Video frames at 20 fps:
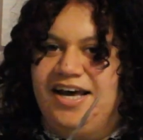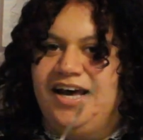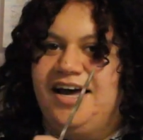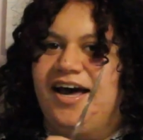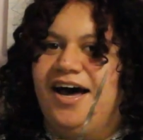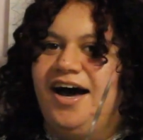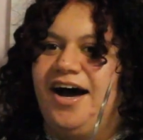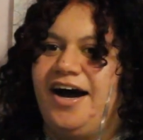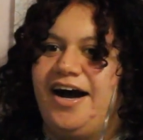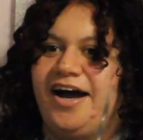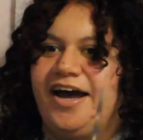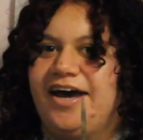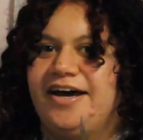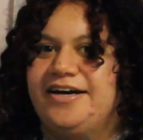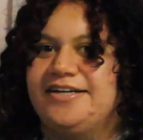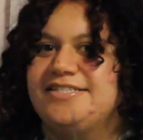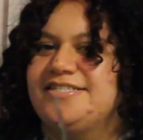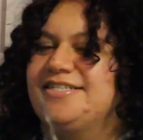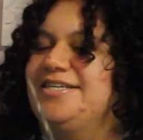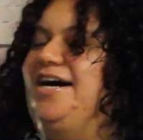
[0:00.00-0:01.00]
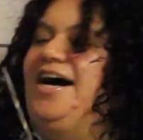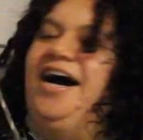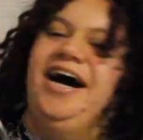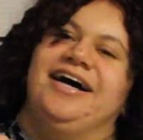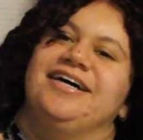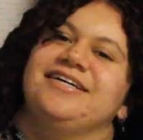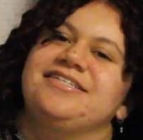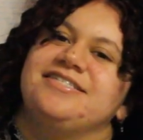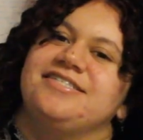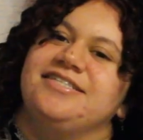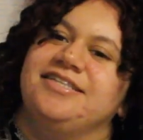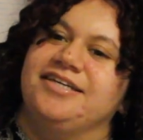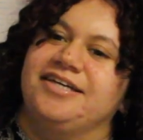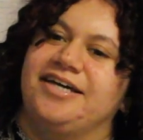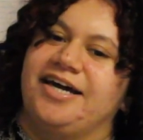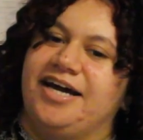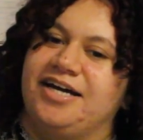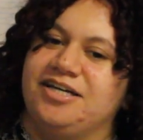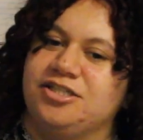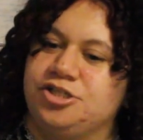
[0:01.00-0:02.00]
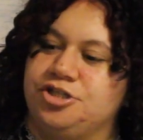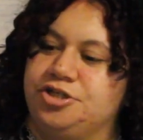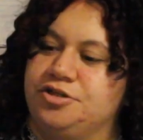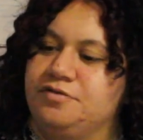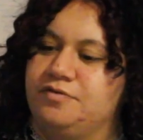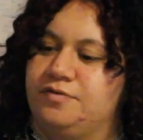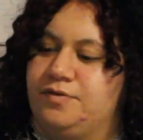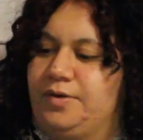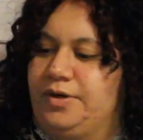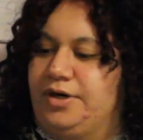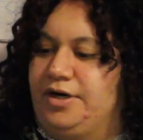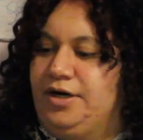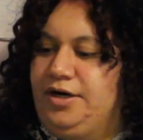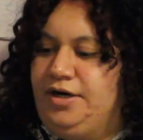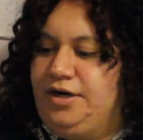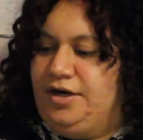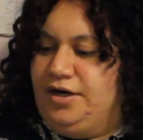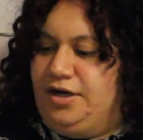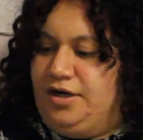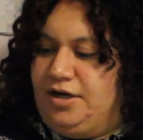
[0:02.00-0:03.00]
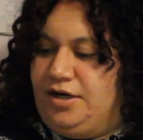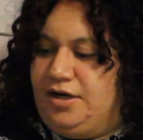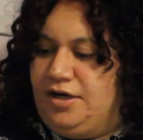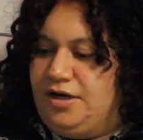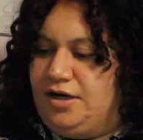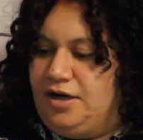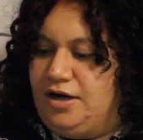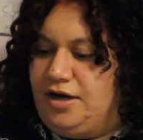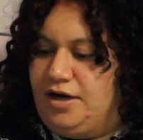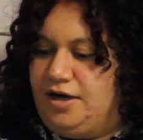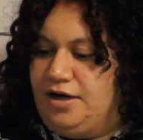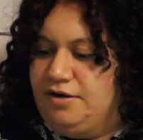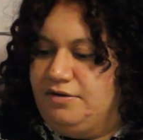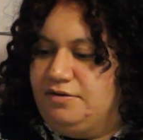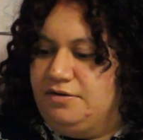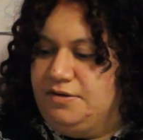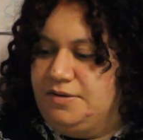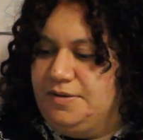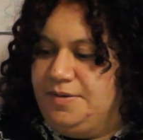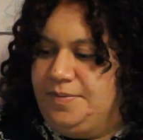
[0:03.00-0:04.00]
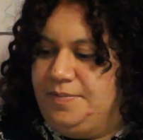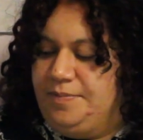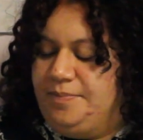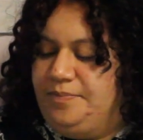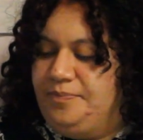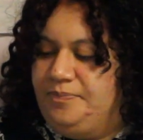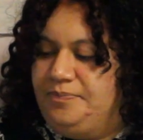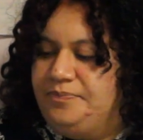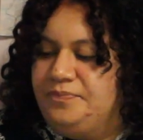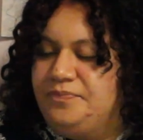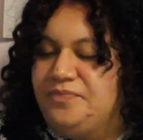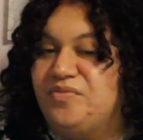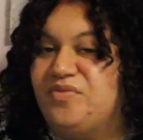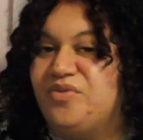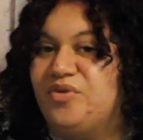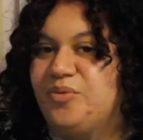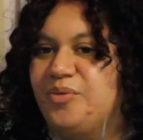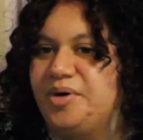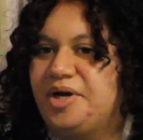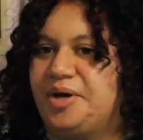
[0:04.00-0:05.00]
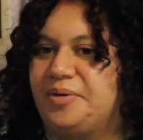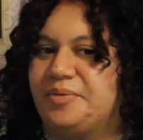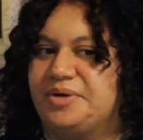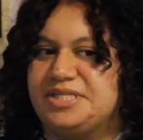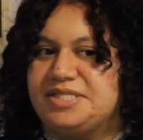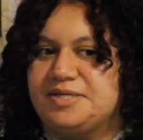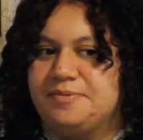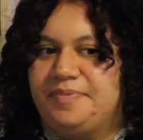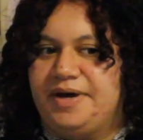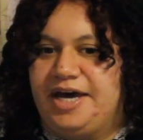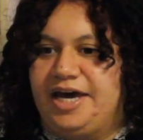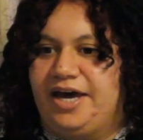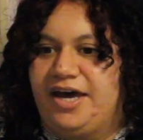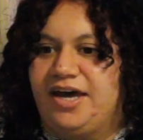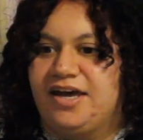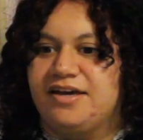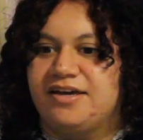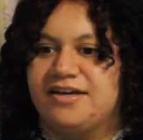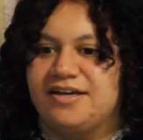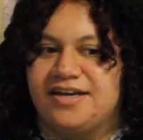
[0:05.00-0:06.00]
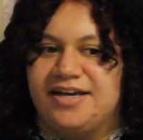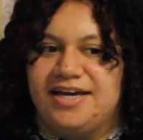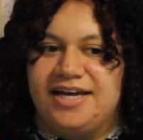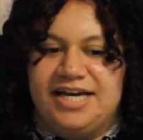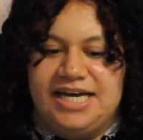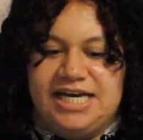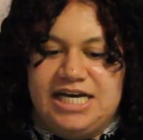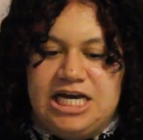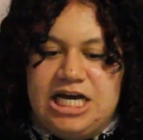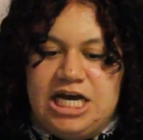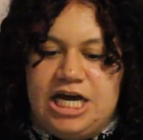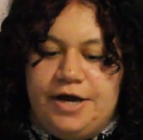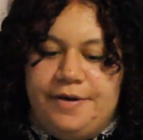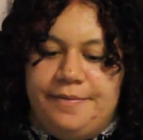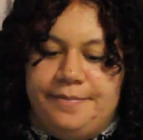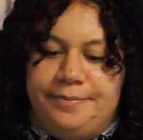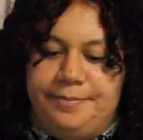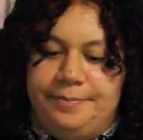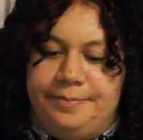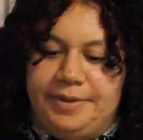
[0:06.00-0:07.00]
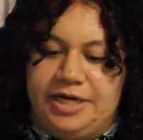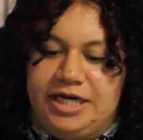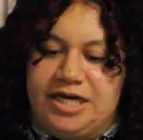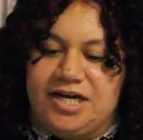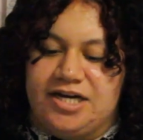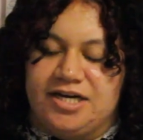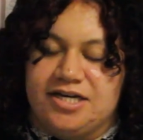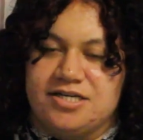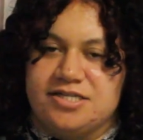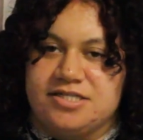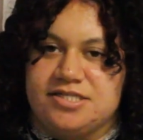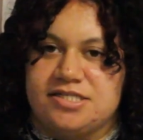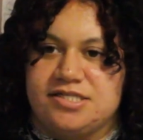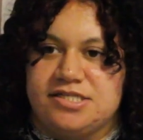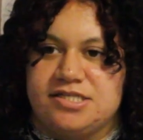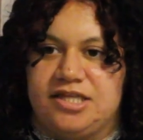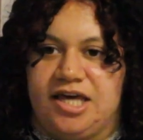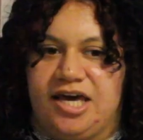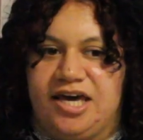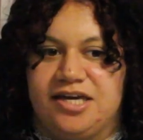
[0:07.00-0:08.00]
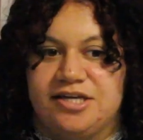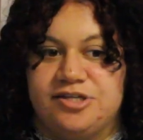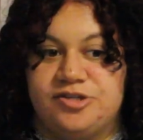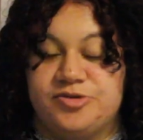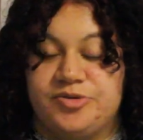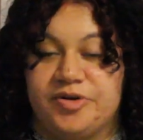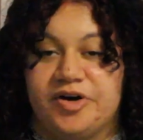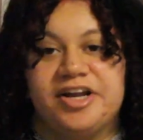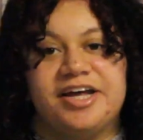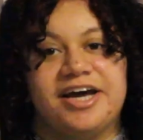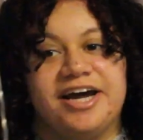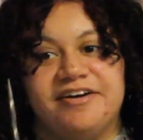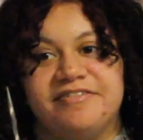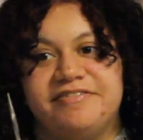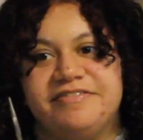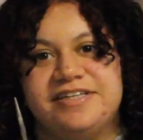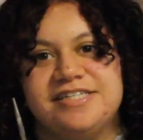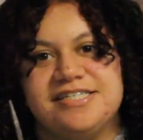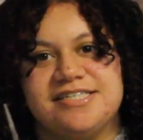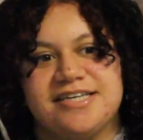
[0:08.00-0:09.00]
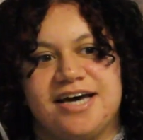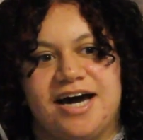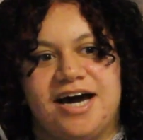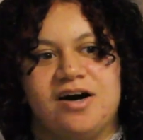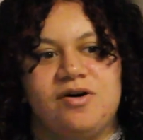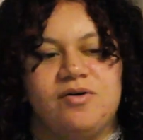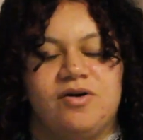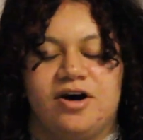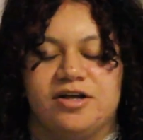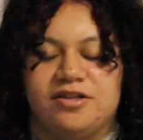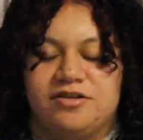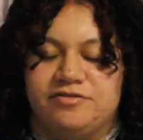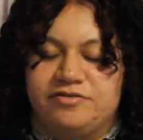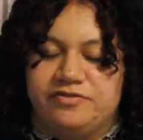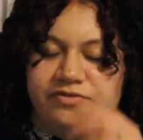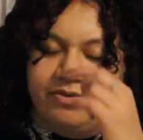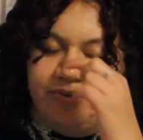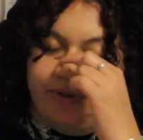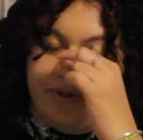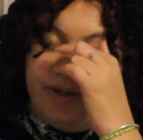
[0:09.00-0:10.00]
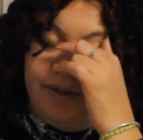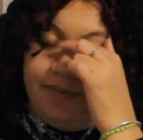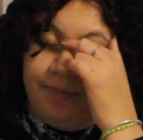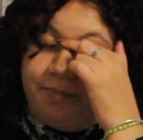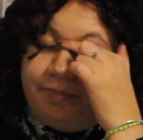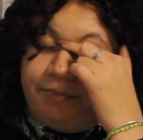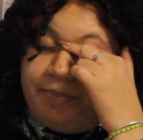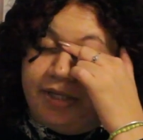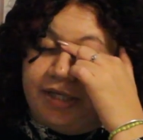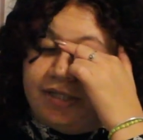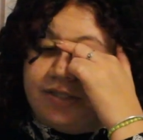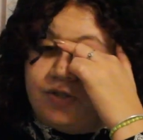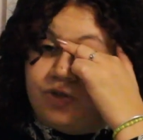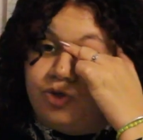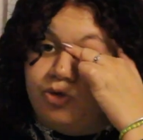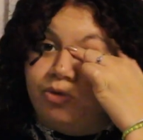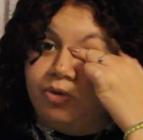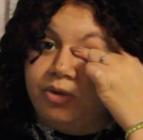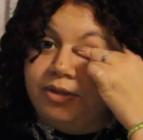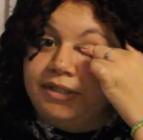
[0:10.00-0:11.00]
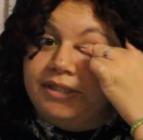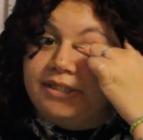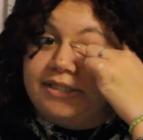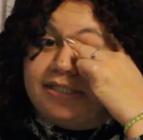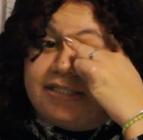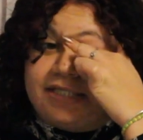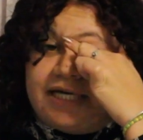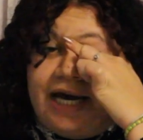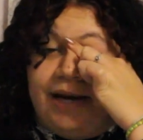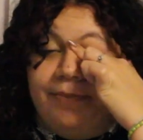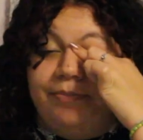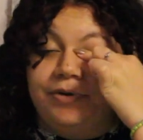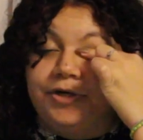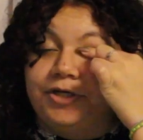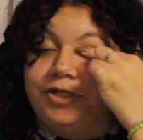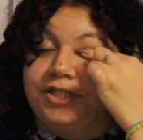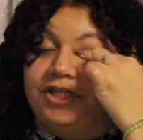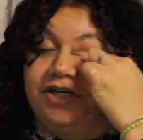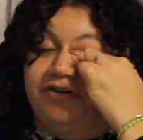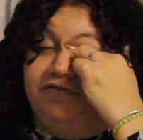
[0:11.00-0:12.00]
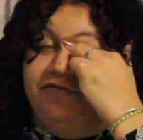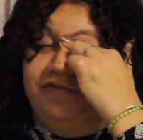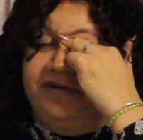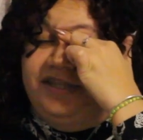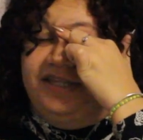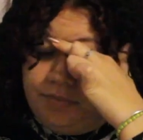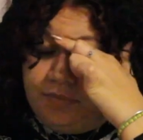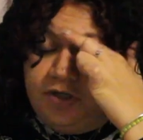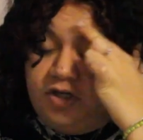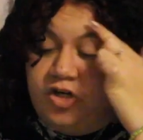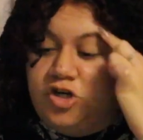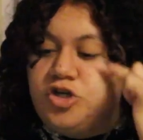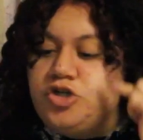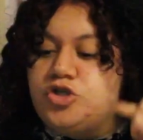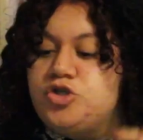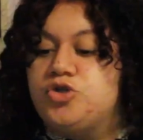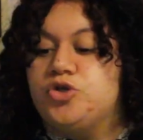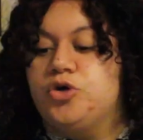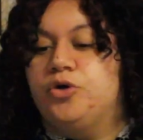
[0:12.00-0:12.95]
I had to ask the cashier for when I went to pay, because they do not have these out on the floor because you could stab yourself with this. So